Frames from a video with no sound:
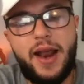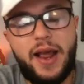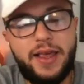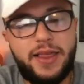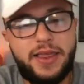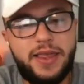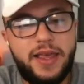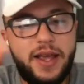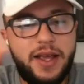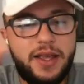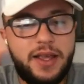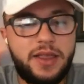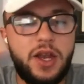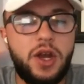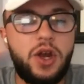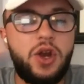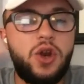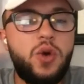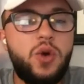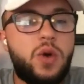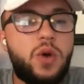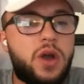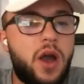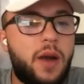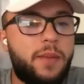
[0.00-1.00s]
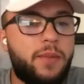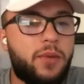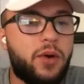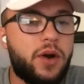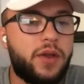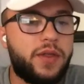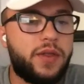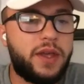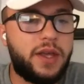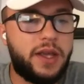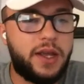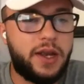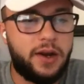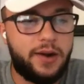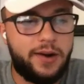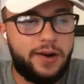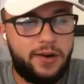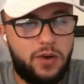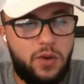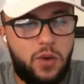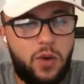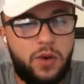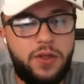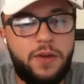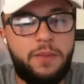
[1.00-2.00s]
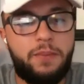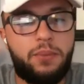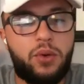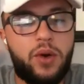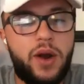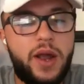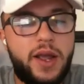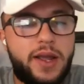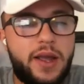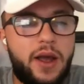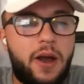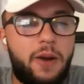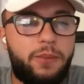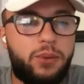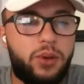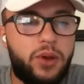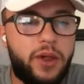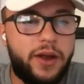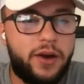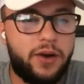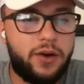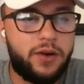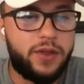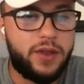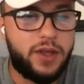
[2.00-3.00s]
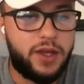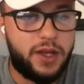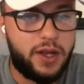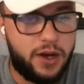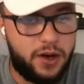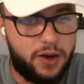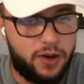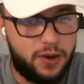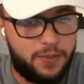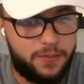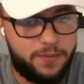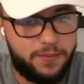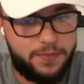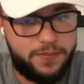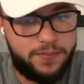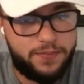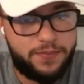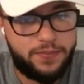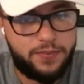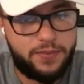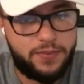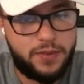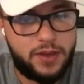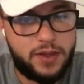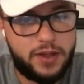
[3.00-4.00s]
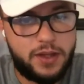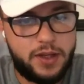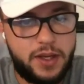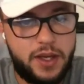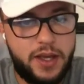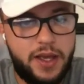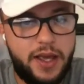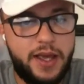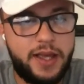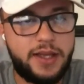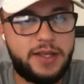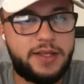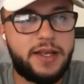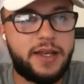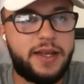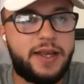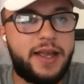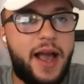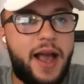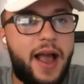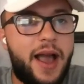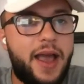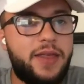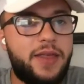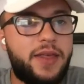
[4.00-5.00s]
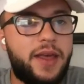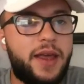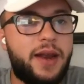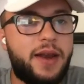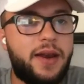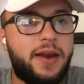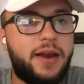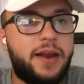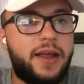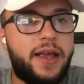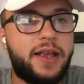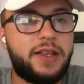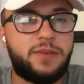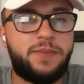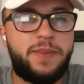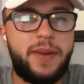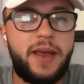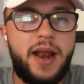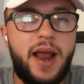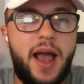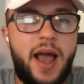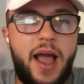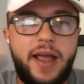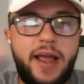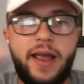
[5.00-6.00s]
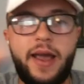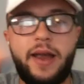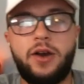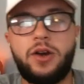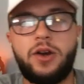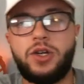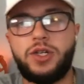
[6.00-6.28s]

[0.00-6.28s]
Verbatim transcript: And I think the newcomer of the year or the breakout player of the year is a guy that has been high